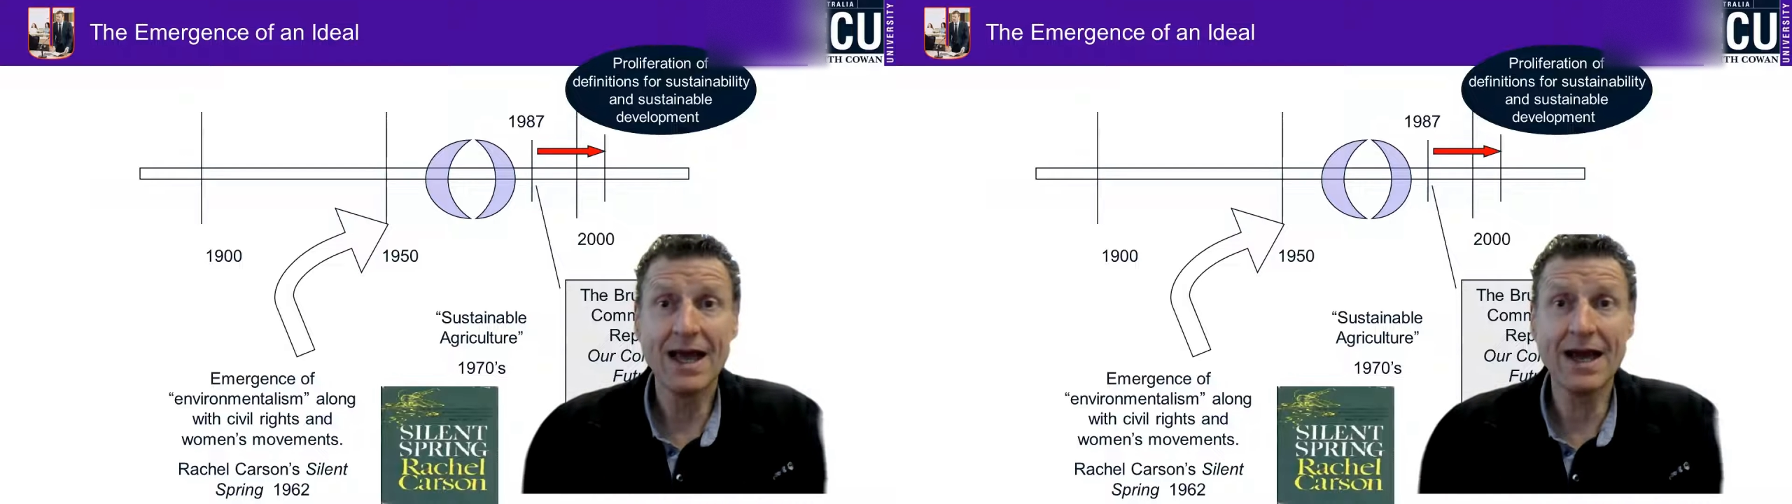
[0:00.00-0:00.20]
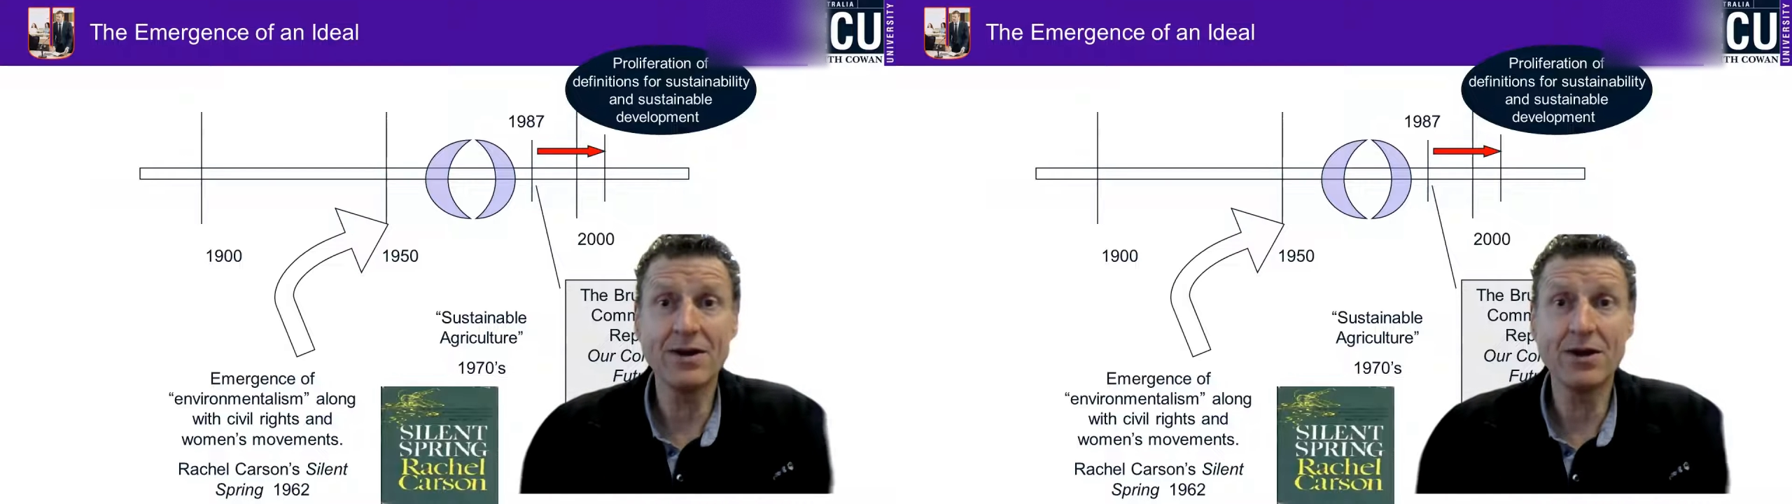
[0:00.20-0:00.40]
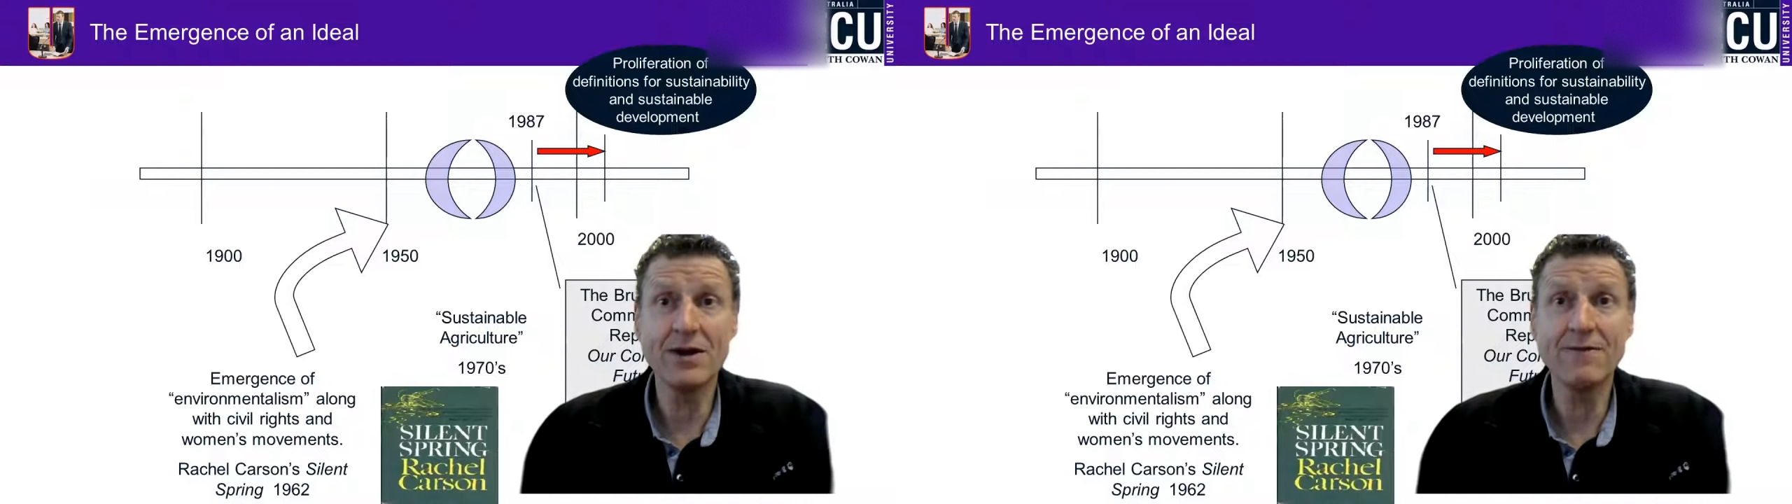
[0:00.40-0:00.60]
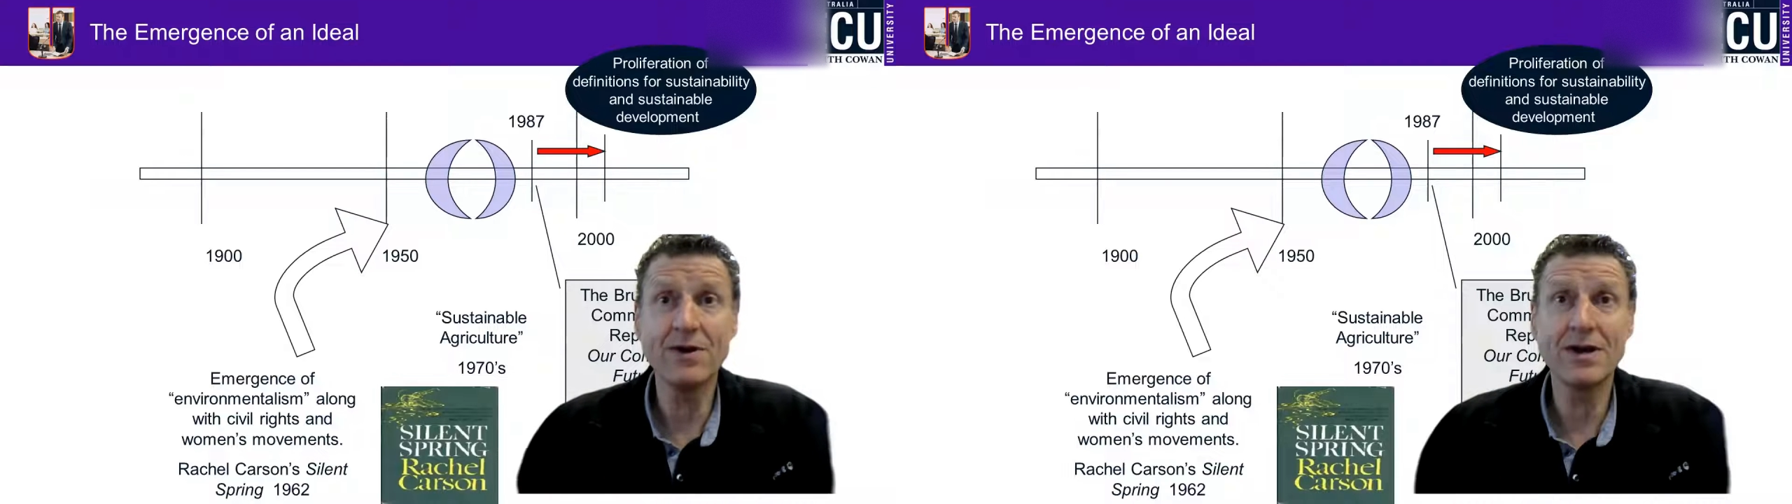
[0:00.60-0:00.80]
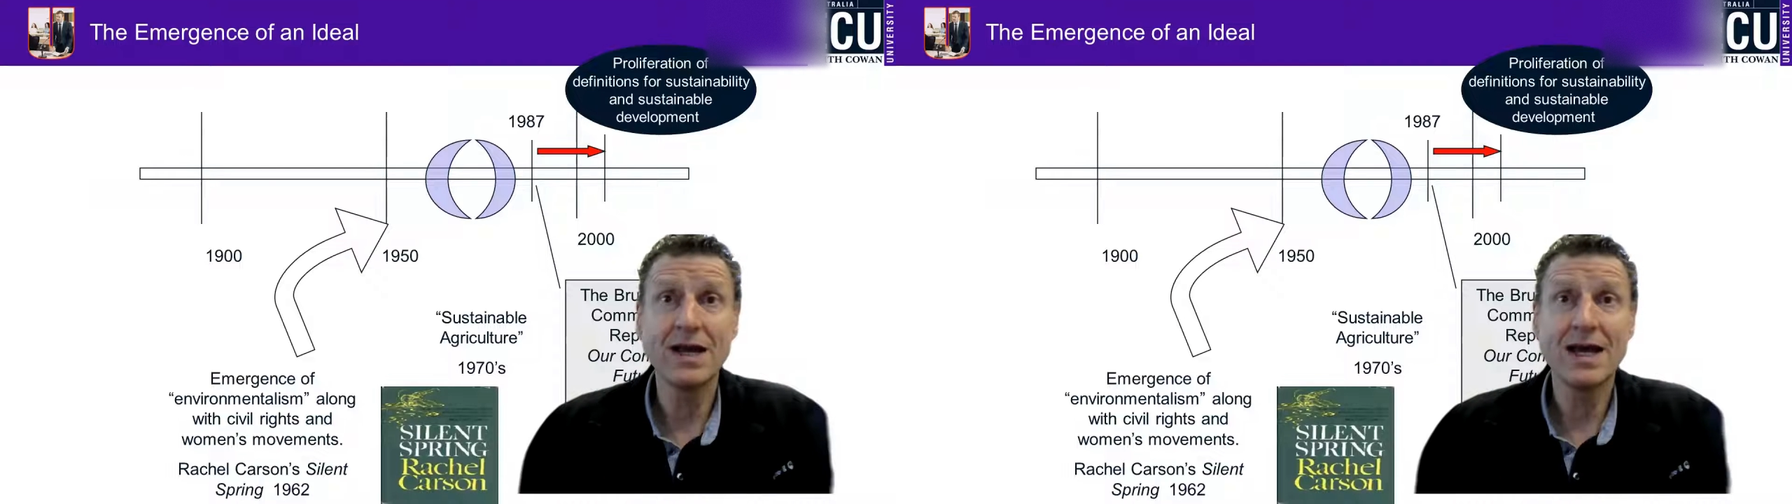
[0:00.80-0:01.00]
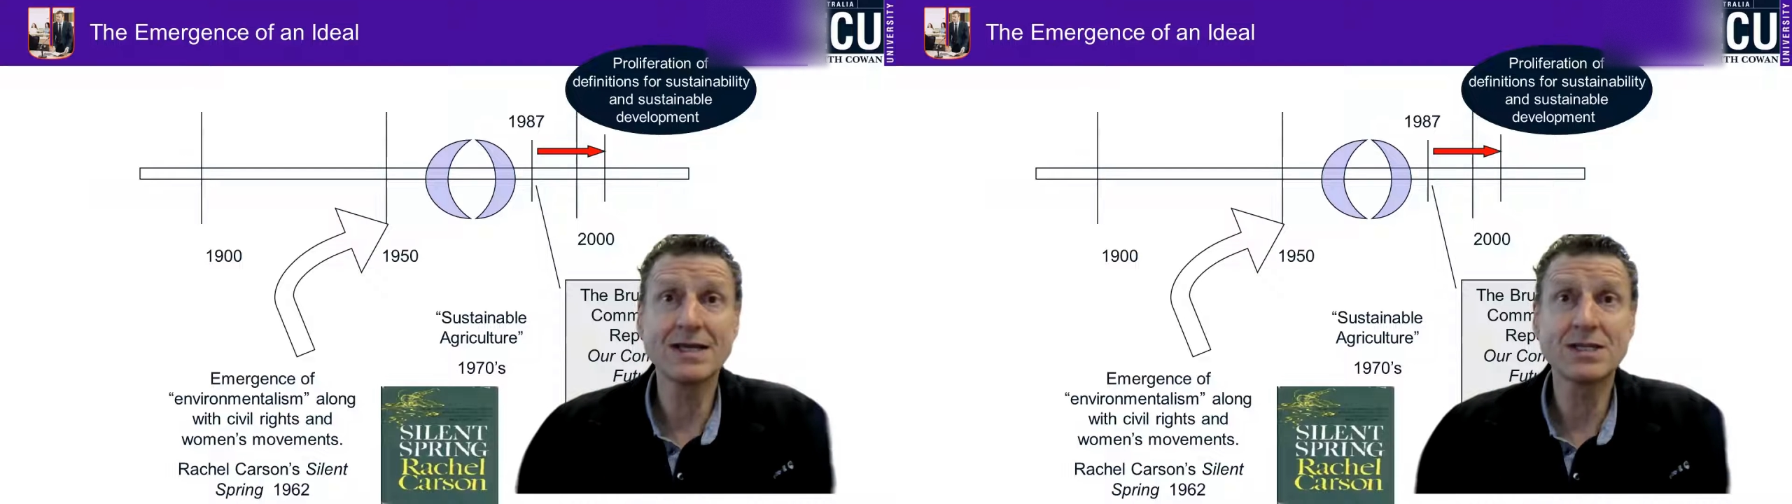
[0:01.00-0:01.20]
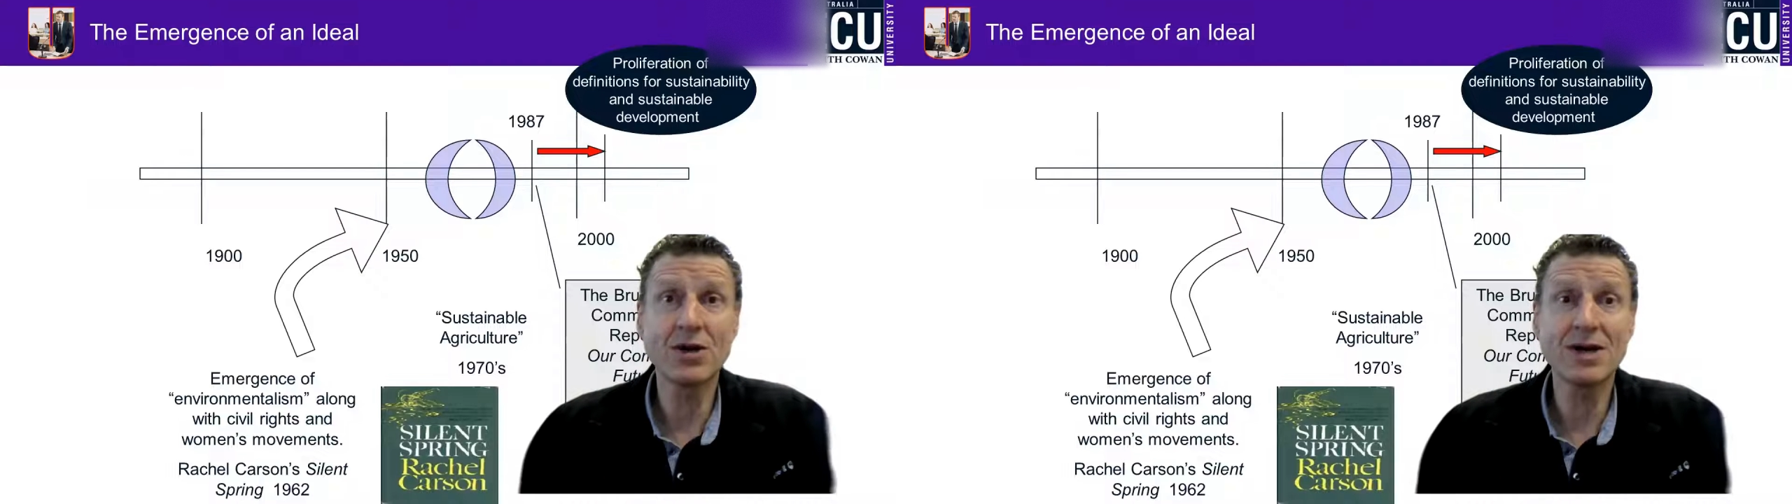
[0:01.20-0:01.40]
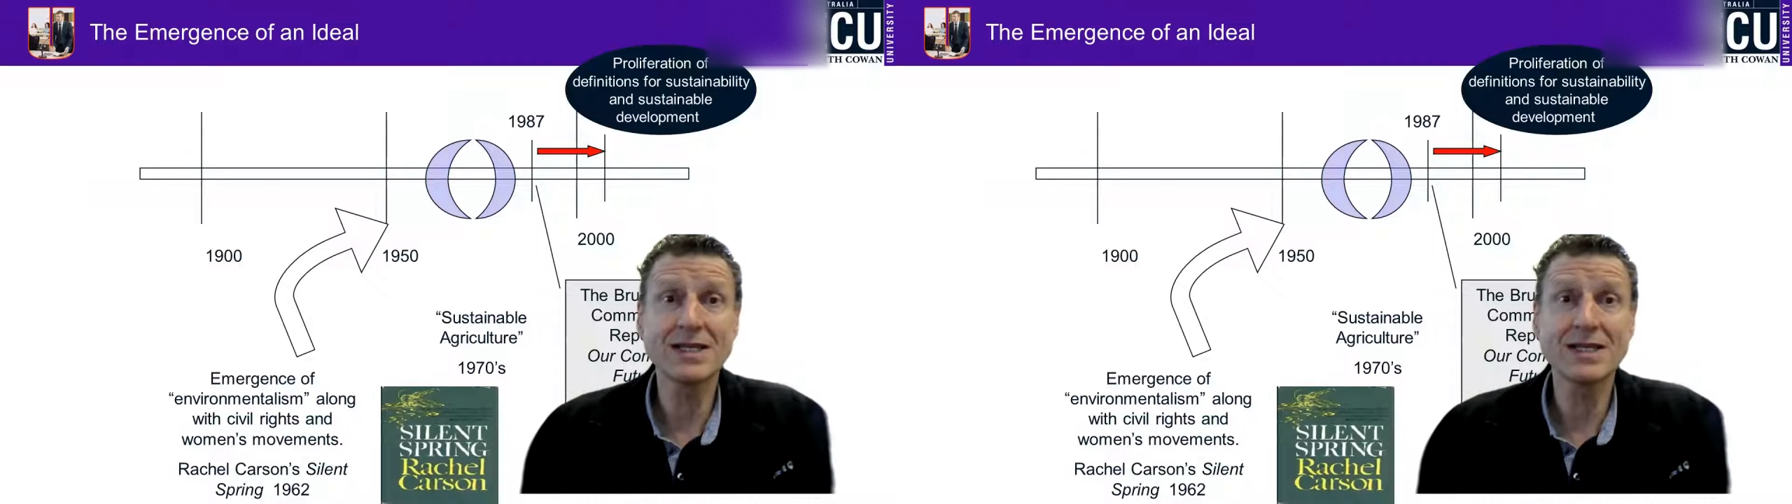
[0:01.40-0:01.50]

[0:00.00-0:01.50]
And even as early